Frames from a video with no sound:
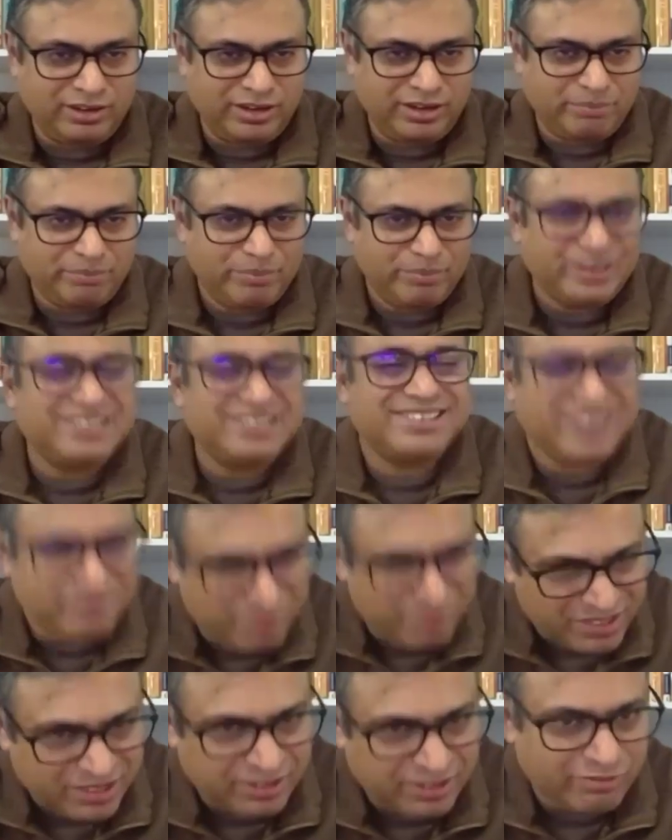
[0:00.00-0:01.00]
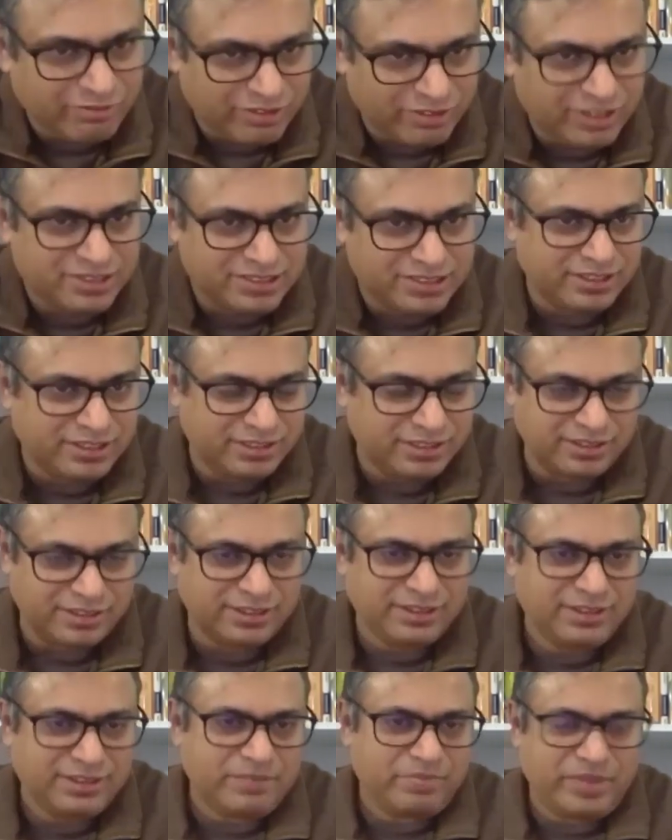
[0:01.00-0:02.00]
missteps in the first year
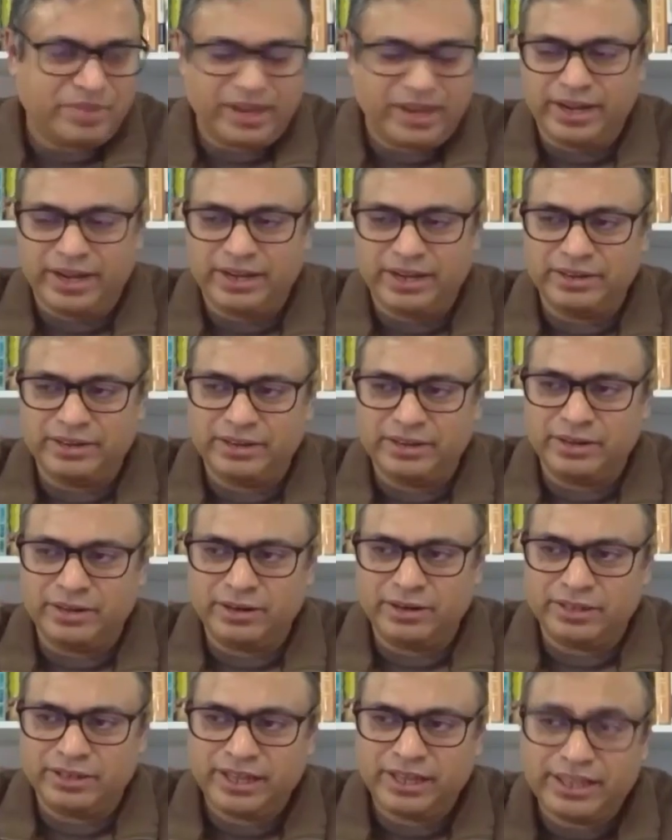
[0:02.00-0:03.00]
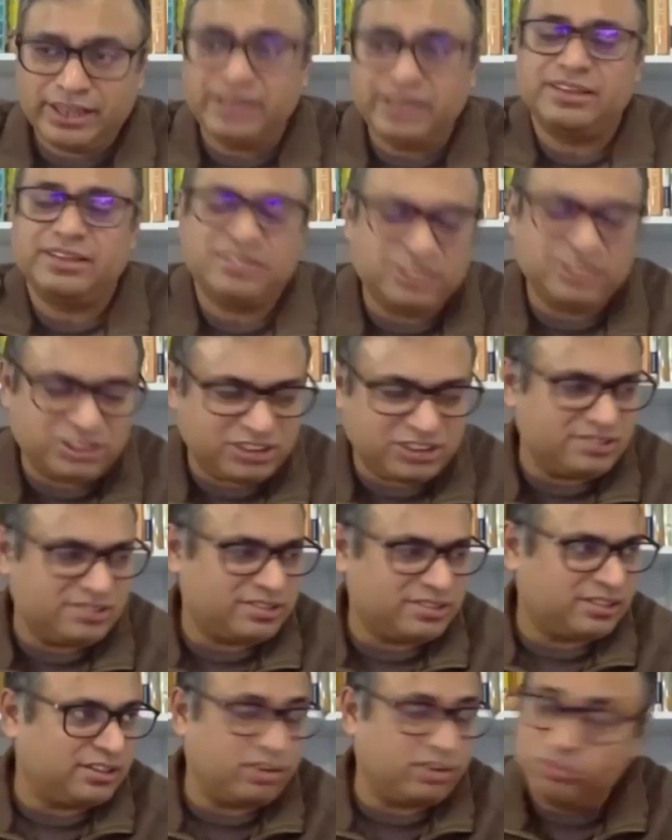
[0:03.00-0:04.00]
and uh, taking
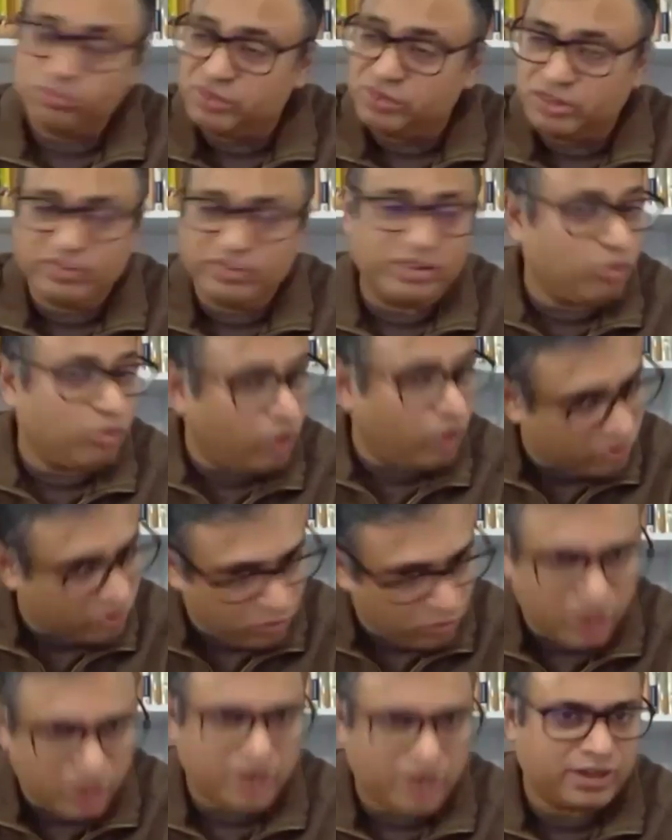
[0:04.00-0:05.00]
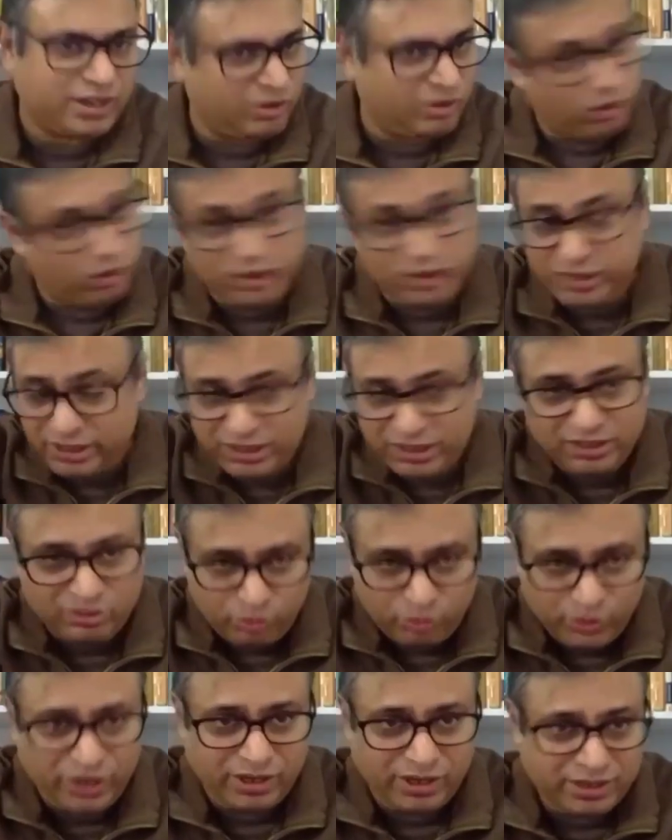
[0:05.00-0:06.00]
decisions and observing what worked and what didn't
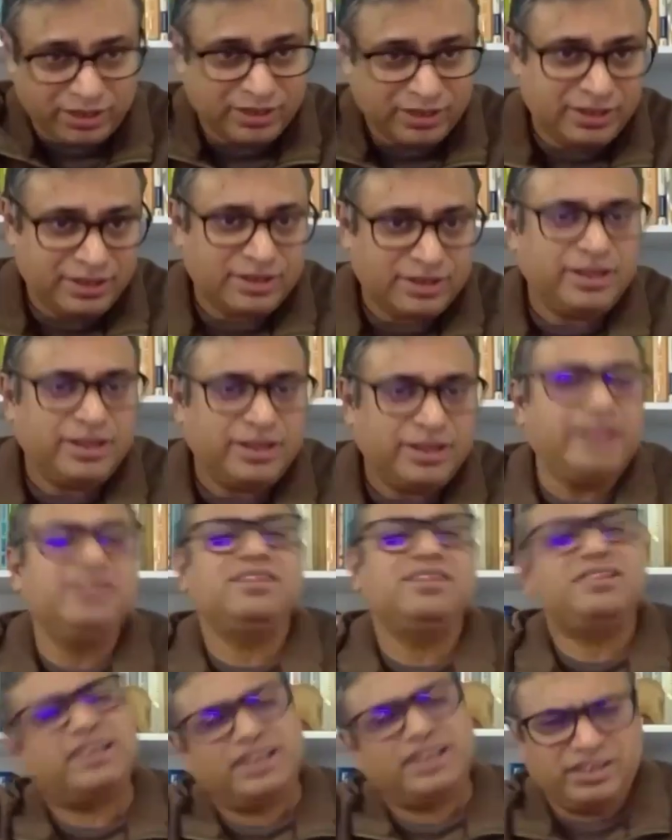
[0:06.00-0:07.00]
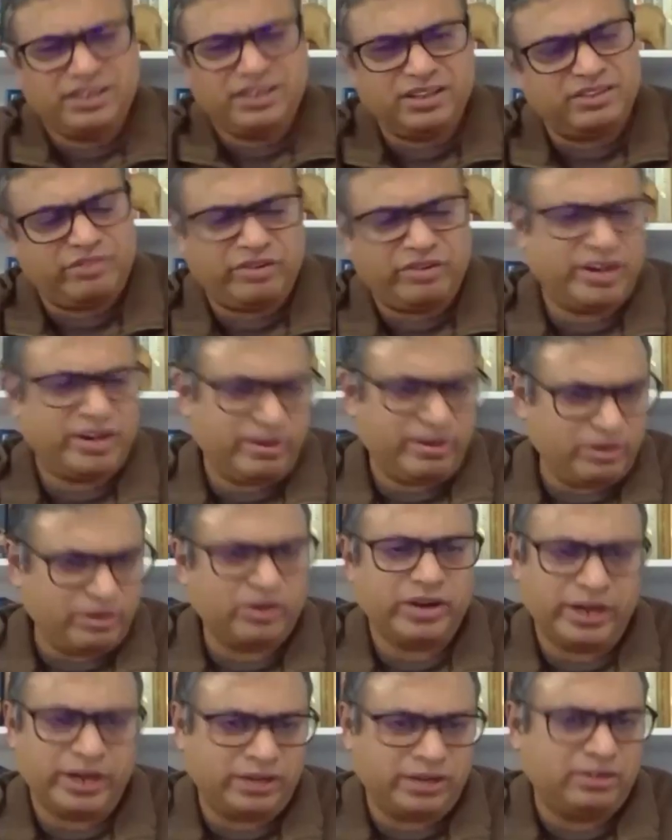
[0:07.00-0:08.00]
work, in the second year we were able to
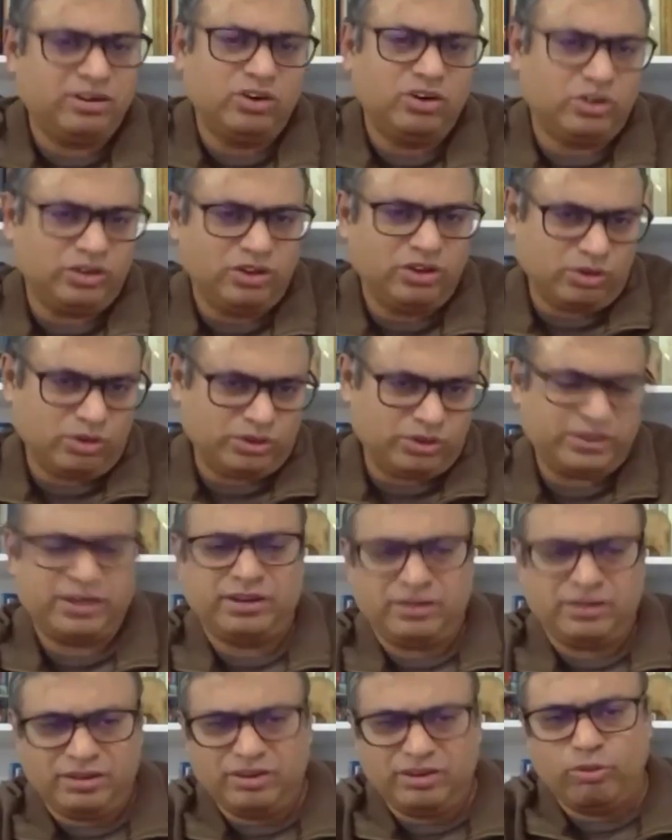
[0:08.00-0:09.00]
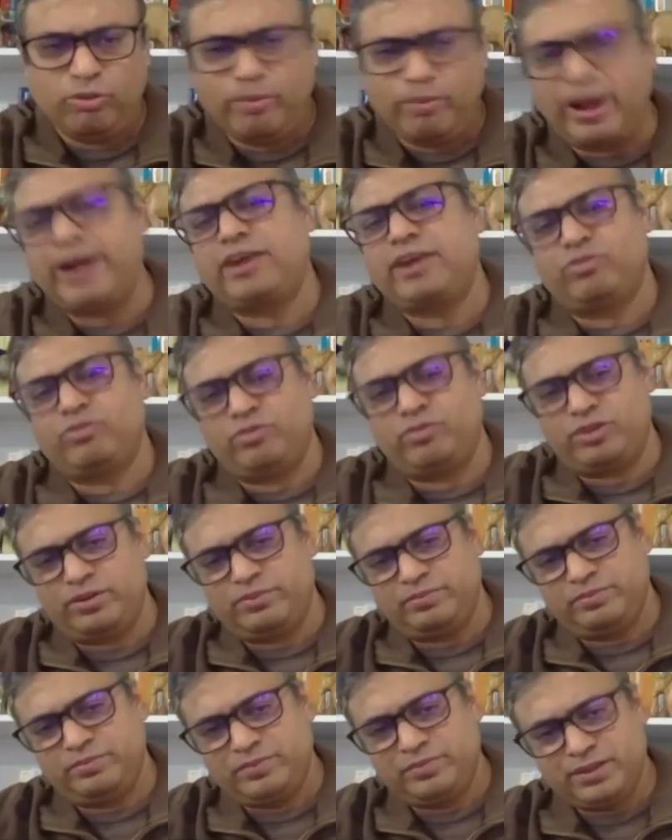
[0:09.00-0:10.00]
get good growth and go back
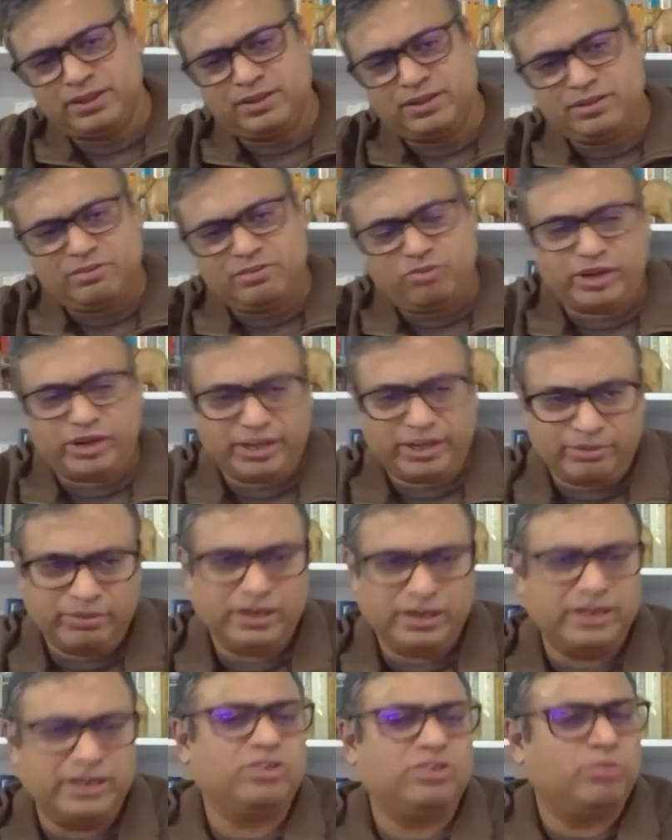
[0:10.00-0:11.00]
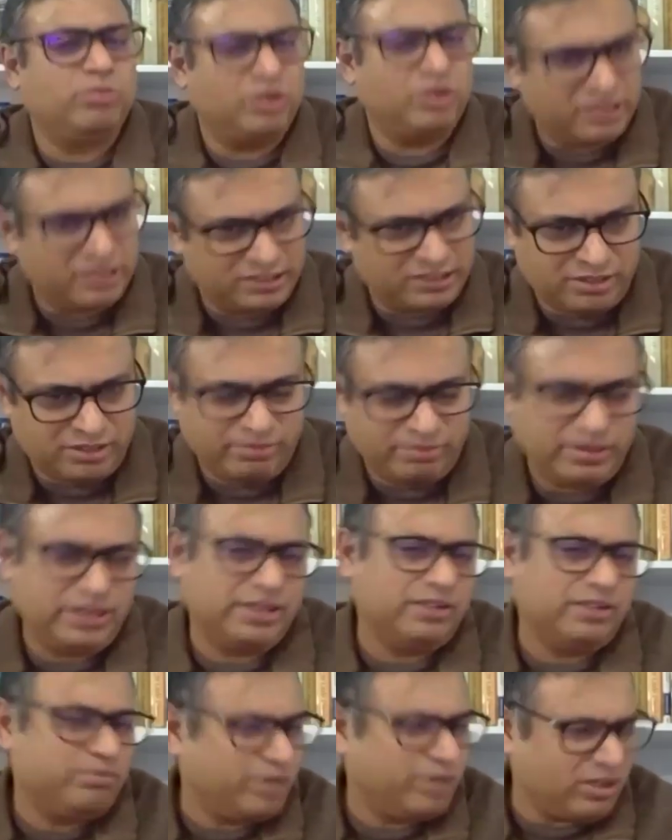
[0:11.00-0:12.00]
from 48 million to about 60
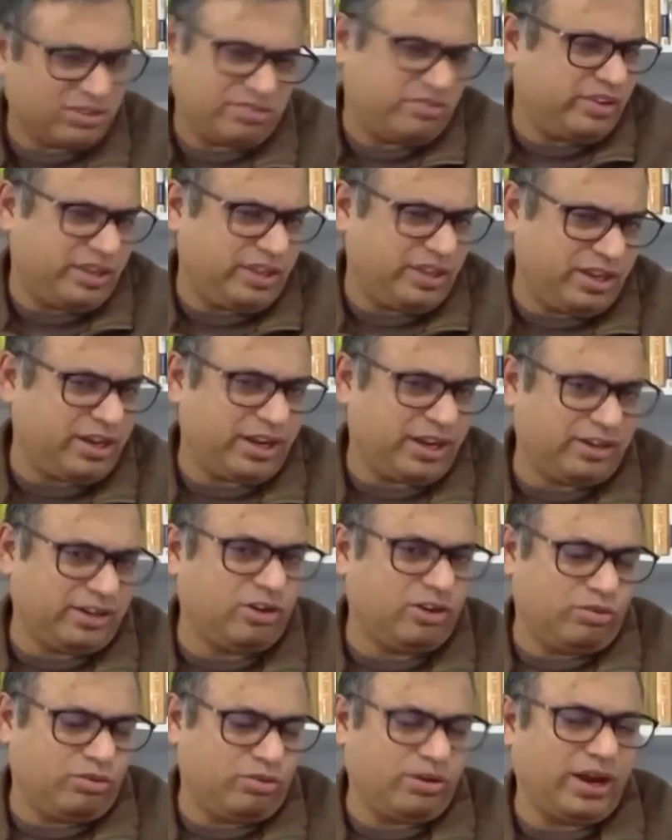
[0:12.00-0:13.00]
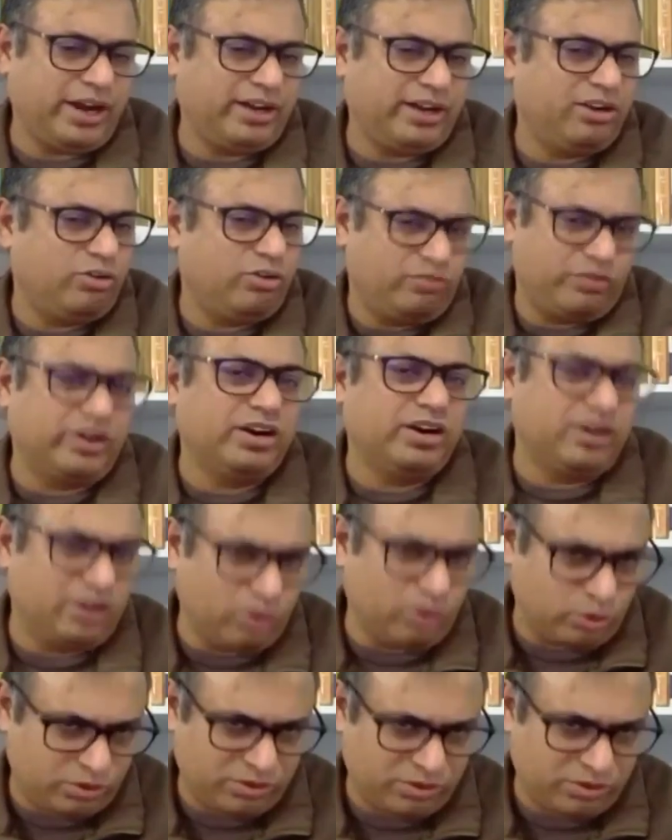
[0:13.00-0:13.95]
million because we had now I had now figured out